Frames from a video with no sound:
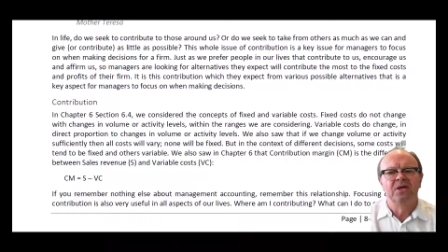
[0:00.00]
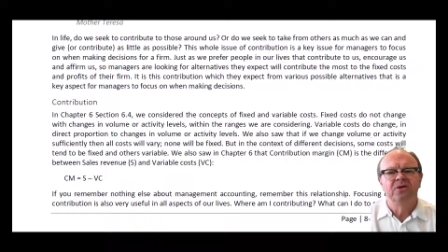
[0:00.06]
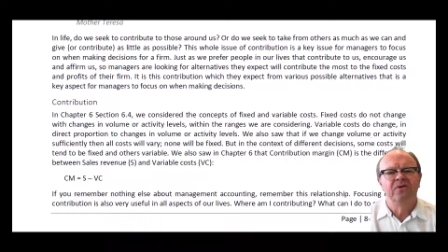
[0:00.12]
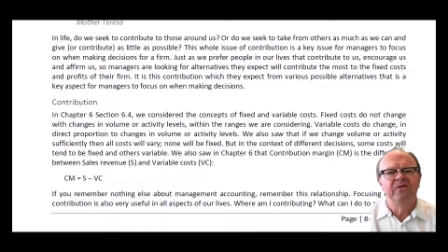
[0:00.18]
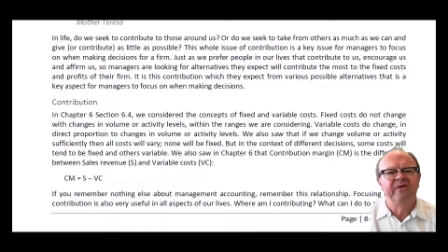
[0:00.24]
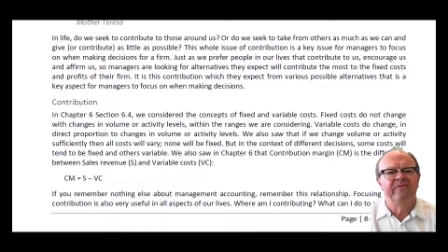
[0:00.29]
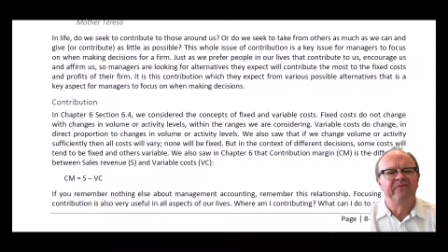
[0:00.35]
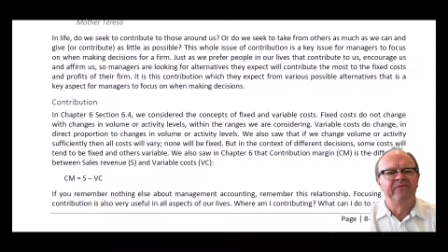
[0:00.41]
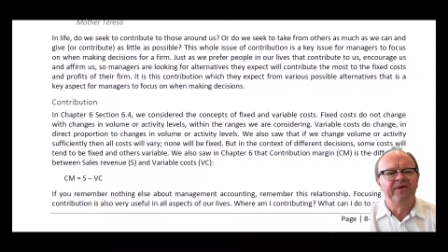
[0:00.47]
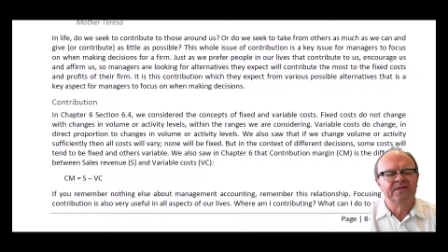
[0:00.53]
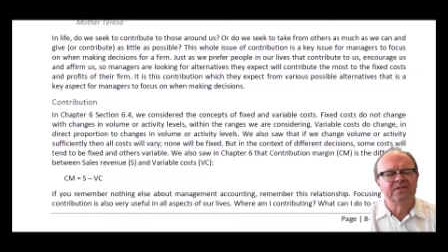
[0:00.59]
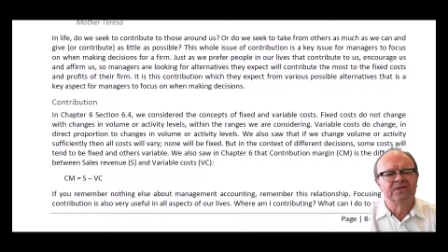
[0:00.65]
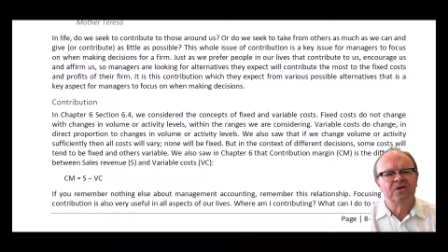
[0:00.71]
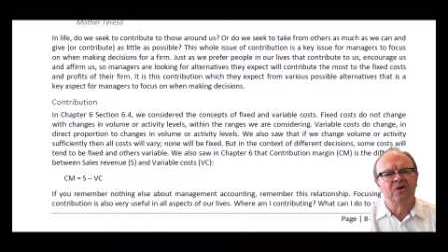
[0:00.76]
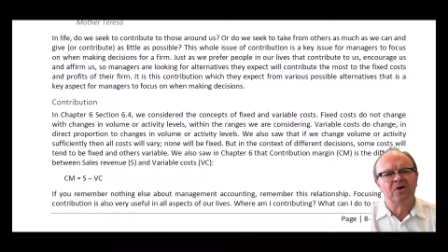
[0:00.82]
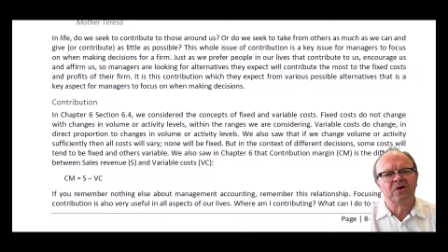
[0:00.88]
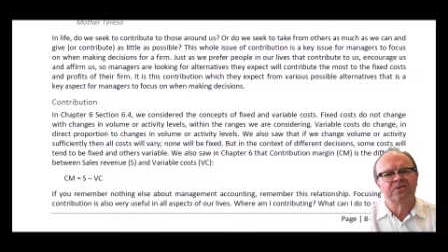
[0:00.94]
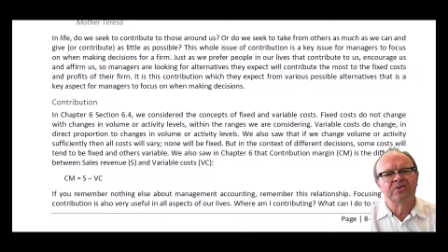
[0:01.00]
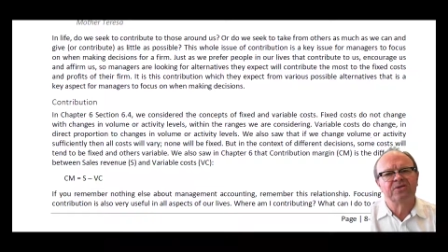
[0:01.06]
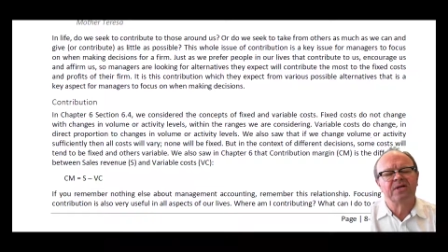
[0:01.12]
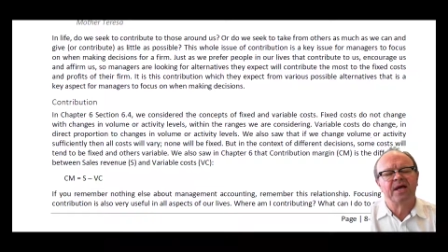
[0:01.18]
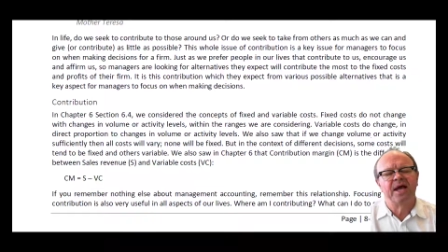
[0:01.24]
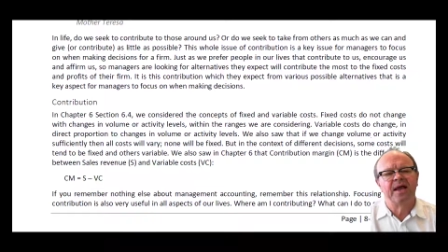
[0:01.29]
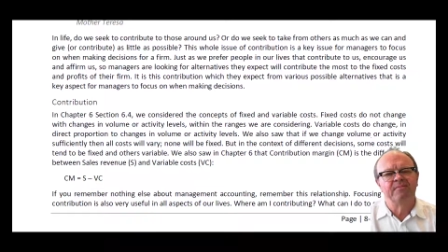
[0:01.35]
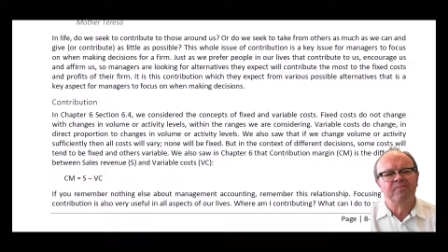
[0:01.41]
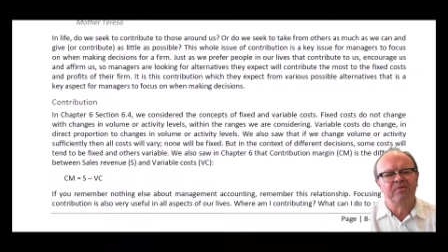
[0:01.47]
to the fixed costs
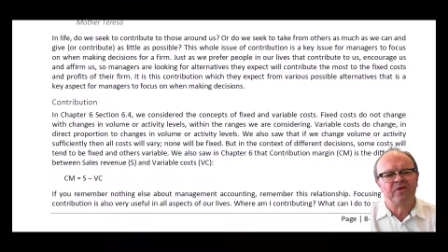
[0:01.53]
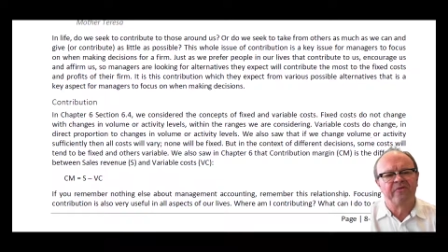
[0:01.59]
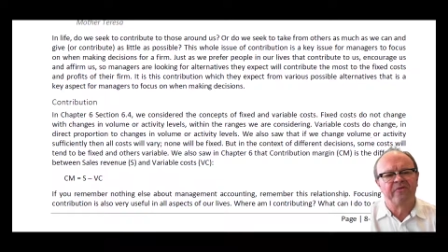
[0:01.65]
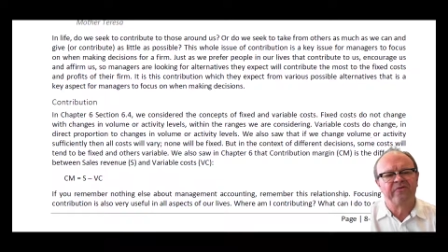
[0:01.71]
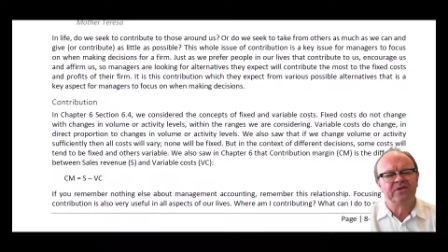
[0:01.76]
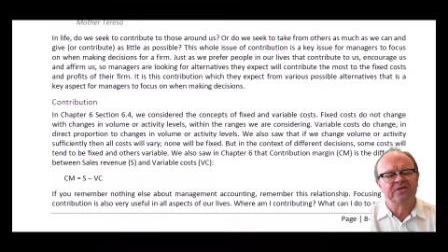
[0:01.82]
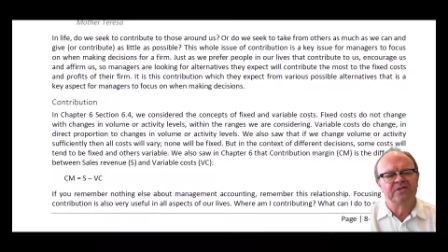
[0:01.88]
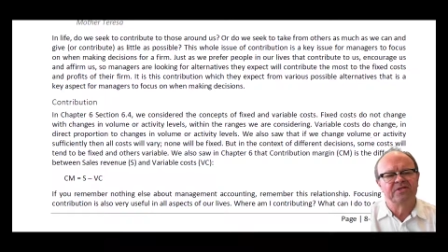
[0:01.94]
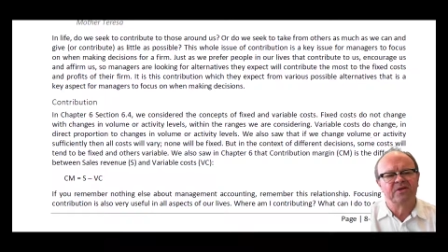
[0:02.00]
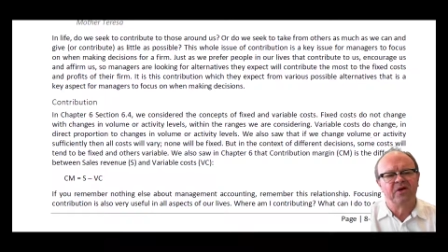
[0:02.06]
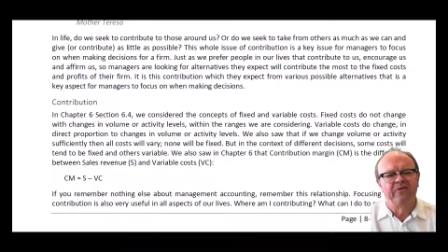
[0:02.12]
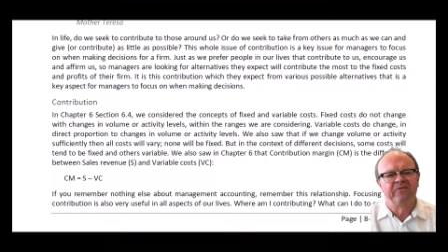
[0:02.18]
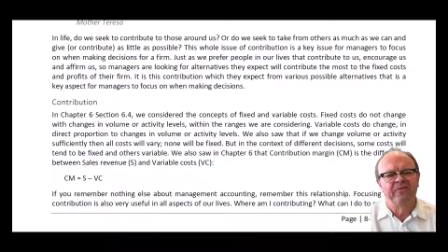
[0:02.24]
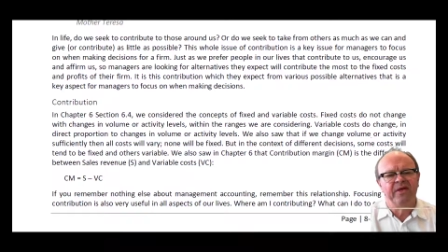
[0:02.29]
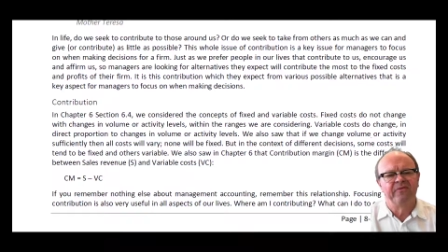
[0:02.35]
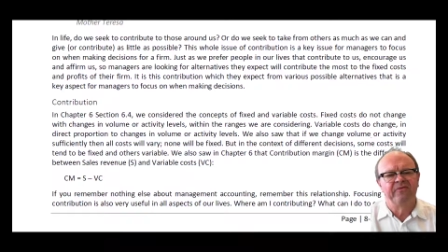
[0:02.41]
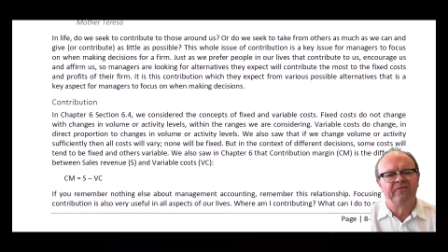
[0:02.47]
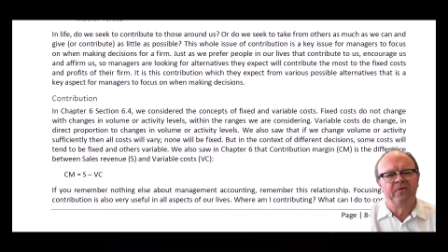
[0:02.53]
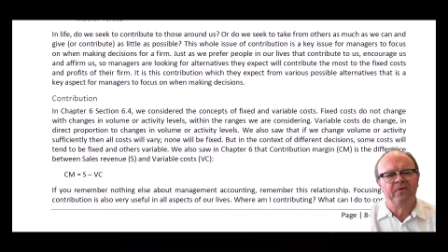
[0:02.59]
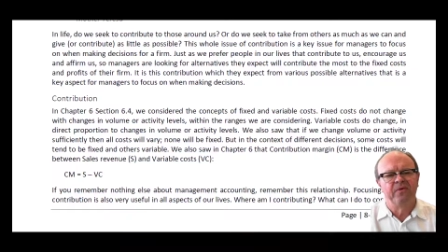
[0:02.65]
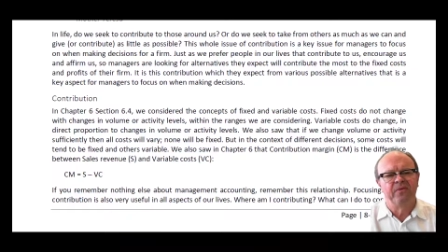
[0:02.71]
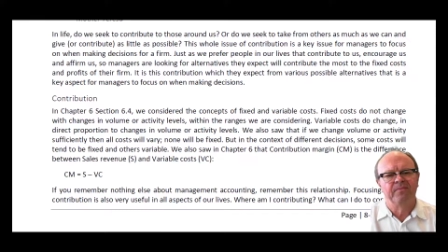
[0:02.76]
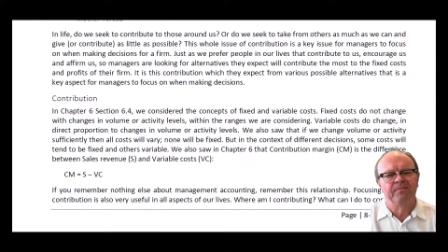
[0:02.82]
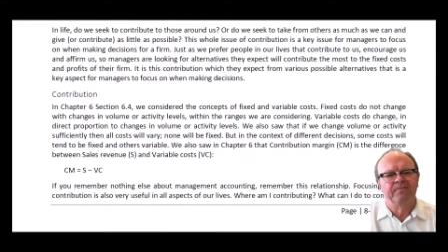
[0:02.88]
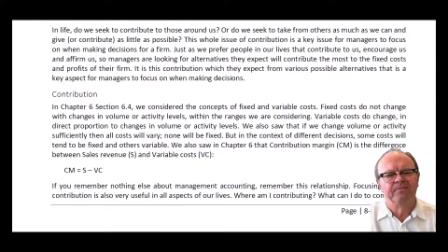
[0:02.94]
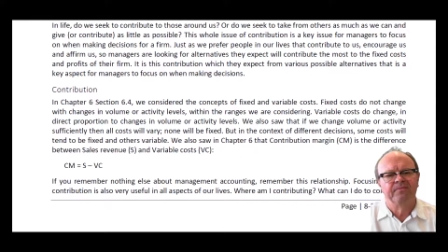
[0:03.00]
and profits of their firm.